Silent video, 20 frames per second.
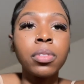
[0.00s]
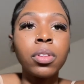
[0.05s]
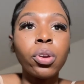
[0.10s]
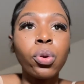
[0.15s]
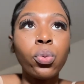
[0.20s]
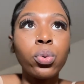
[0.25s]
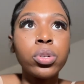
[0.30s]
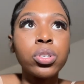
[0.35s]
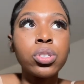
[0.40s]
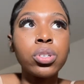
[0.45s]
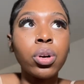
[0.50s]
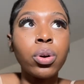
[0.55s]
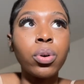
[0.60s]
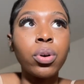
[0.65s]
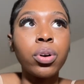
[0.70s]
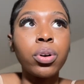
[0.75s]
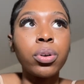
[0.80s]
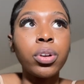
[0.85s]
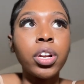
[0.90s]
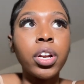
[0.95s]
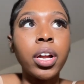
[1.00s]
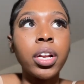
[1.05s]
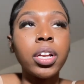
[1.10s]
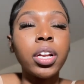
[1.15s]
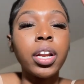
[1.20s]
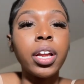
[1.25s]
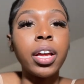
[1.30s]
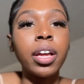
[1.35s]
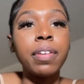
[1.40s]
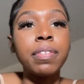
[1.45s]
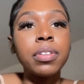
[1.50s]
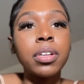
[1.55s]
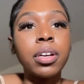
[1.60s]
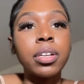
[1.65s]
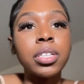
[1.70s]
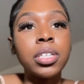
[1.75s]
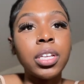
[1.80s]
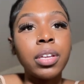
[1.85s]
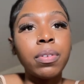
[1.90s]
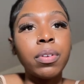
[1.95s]
was so old and I didn't have a
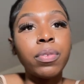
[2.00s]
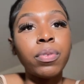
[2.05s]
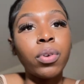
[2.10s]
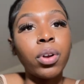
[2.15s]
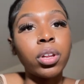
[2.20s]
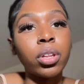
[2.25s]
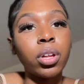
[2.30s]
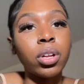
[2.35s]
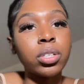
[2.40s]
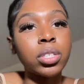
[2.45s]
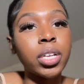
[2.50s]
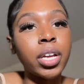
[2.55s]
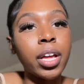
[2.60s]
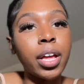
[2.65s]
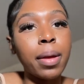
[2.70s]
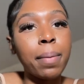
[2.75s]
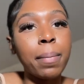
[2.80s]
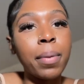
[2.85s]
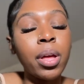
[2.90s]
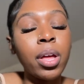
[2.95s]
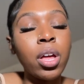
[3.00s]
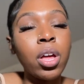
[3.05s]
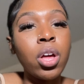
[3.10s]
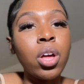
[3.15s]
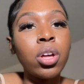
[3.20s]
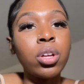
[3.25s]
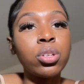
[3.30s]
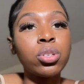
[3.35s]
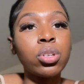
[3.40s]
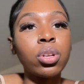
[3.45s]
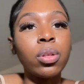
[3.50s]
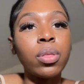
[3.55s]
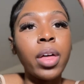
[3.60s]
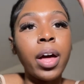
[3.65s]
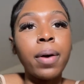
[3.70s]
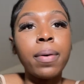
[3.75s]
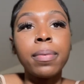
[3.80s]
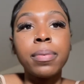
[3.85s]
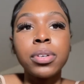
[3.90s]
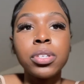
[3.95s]
TV for a long time. So
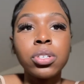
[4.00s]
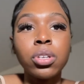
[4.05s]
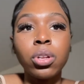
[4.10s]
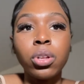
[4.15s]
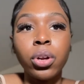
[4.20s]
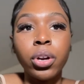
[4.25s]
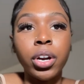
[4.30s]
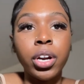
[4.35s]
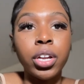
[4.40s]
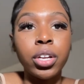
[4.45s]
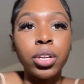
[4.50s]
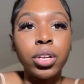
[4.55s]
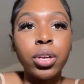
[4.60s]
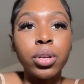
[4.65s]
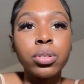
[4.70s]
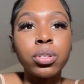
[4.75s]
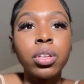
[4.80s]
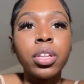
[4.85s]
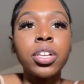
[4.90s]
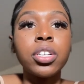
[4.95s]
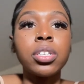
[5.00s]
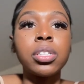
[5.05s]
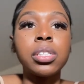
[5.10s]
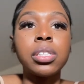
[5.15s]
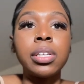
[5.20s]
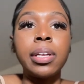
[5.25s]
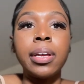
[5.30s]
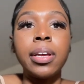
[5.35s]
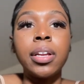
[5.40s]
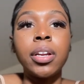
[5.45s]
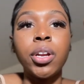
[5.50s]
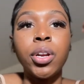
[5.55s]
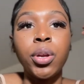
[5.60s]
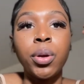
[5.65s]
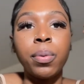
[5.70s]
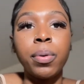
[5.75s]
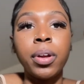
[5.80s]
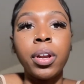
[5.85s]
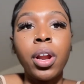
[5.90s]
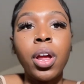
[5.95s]
that one was no longer in use, so they just sent in a new
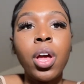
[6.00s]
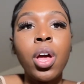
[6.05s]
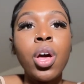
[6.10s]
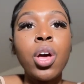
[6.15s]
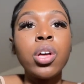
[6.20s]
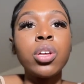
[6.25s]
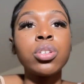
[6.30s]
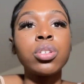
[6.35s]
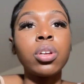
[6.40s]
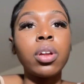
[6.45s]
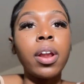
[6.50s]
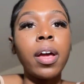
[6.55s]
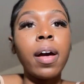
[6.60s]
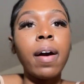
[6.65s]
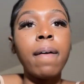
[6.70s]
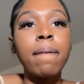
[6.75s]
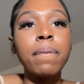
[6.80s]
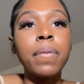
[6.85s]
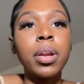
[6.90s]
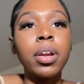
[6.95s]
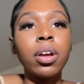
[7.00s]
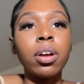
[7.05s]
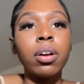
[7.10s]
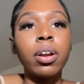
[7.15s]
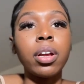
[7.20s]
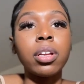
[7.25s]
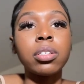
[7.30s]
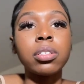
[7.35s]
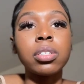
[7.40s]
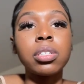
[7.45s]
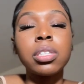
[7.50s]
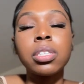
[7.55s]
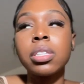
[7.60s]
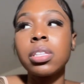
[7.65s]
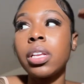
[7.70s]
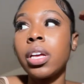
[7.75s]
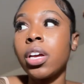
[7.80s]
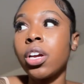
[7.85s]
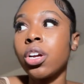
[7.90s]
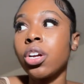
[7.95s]
one. So now I'm gonna go
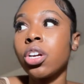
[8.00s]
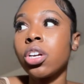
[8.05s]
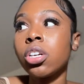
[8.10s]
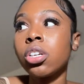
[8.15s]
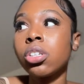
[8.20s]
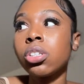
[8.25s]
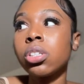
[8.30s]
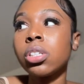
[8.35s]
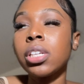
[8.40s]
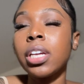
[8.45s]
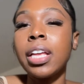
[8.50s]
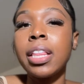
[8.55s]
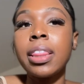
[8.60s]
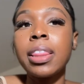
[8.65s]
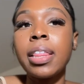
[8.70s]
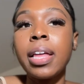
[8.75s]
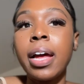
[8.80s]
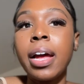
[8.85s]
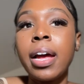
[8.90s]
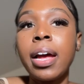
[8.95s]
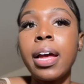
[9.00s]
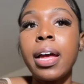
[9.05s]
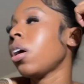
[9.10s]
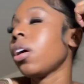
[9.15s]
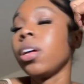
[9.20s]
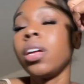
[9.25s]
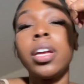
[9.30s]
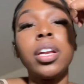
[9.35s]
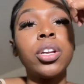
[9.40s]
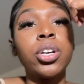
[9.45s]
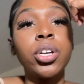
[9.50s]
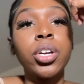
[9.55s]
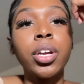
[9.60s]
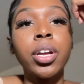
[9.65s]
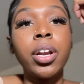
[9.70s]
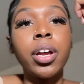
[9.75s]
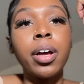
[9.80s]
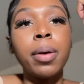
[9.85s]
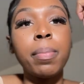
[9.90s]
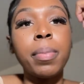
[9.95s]
downstairs, get that, and hook
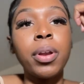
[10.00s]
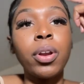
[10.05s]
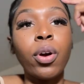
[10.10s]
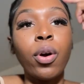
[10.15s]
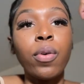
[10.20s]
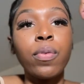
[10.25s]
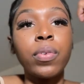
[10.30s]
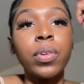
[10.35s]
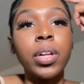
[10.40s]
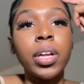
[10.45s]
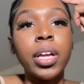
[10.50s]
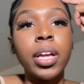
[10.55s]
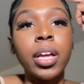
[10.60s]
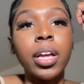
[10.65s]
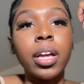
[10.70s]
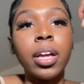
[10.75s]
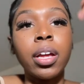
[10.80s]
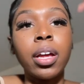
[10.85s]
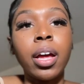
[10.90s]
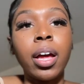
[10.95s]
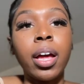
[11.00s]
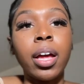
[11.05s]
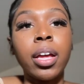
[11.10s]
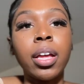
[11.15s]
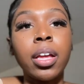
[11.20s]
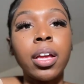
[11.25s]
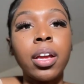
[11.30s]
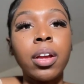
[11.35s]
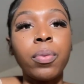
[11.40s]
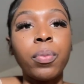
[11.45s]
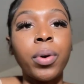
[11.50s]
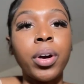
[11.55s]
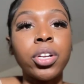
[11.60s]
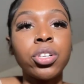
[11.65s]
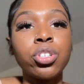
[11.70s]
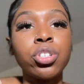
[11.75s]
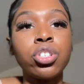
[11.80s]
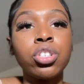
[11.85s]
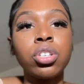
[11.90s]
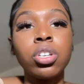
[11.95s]
it up, and hopefully I can
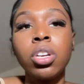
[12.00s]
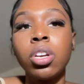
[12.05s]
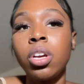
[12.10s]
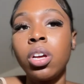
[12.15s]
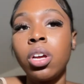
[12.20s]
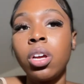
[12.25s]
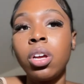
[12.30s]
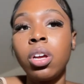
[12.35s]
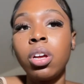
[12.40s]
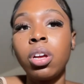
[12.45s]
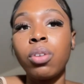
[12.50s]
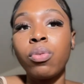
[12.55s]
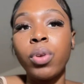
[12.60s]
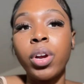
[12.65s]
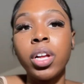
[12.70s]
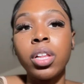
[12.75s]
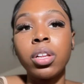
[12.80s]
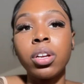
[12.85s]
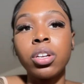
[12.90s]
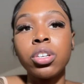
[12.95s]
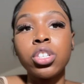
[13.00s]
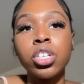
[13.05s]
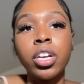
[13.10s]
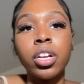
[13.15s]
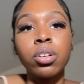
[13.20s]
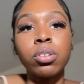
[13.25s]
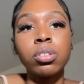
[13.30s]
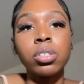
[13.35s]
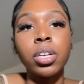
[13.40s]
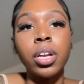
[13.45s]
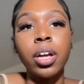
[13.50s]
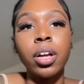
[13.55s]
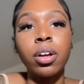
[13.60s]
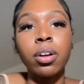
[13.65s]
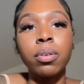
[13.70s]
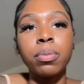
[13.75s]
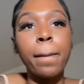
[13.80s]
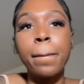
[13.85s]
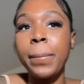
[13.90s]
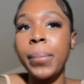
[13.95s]
watch regular channels
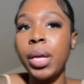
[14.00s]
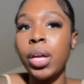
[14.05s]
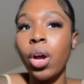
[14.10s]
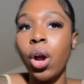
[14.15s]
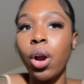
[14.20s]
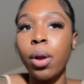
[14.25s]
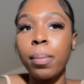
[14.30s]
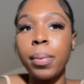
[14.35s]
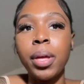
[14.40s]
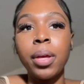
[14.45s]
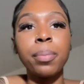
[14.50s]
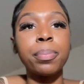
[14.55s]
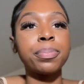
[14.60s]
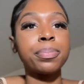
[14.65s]
now. BRB.